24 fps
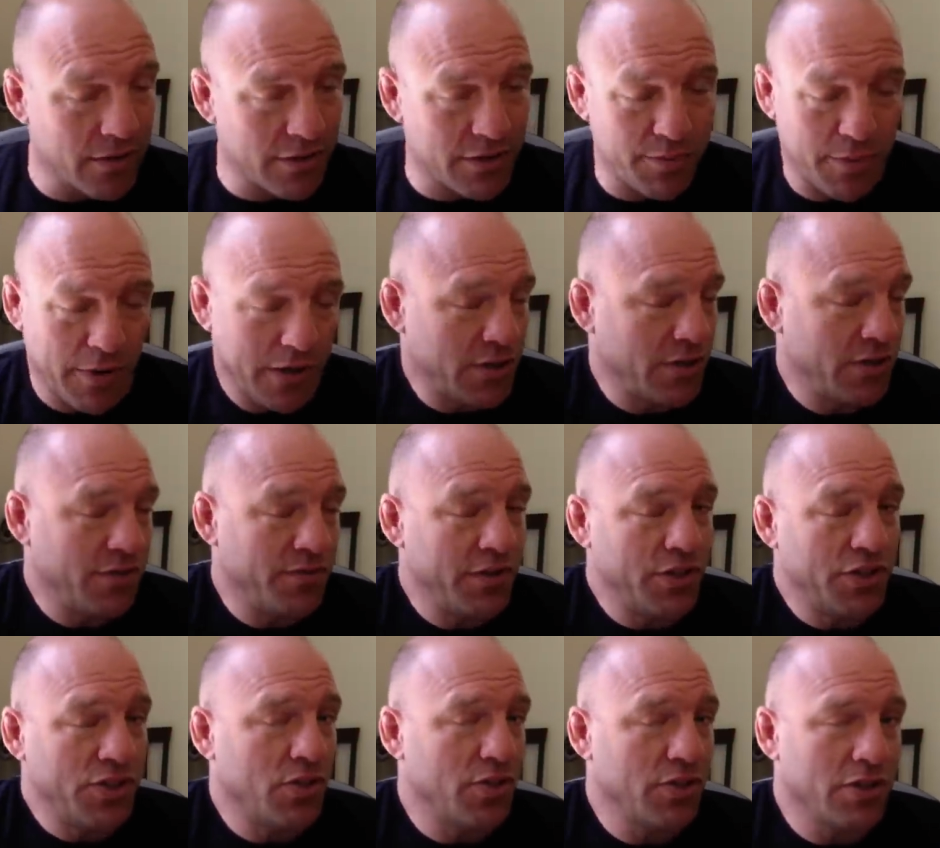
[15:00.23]
especially if
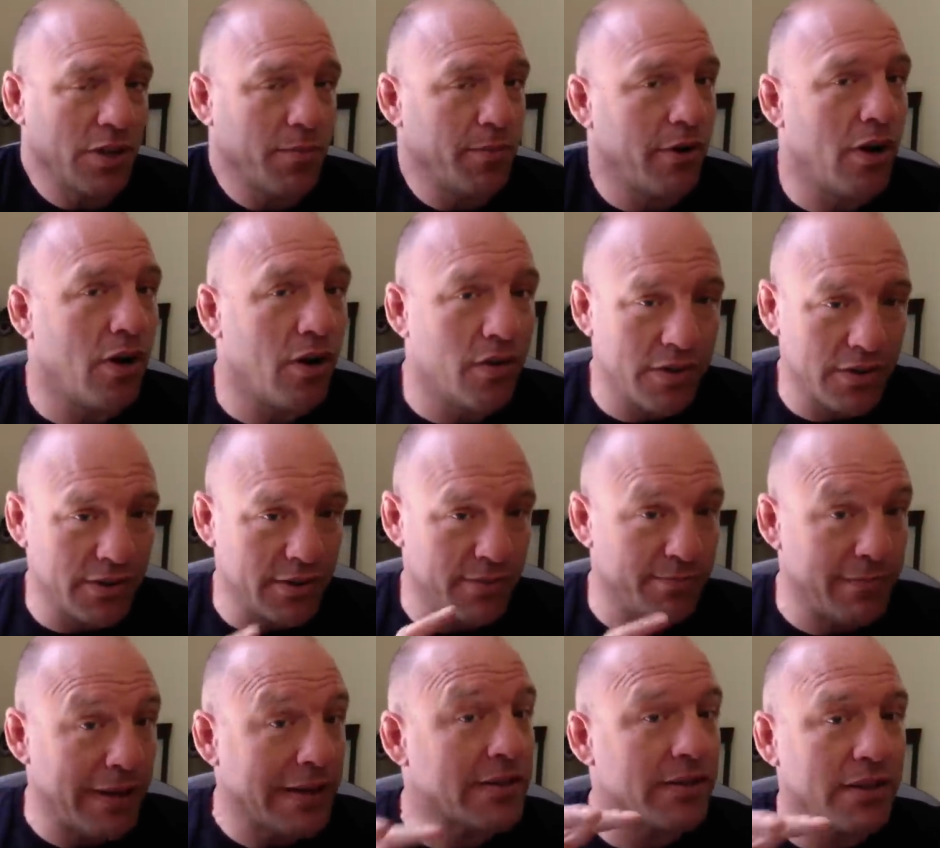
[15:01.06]
he shows up in all
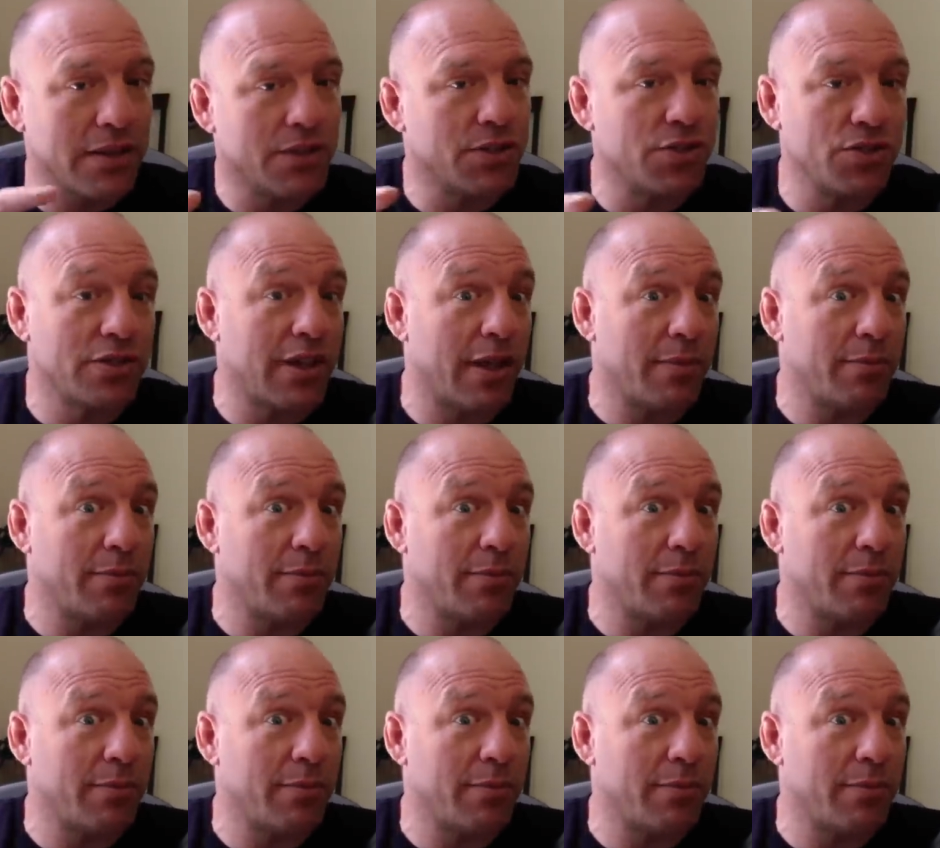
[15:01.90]
these mental issues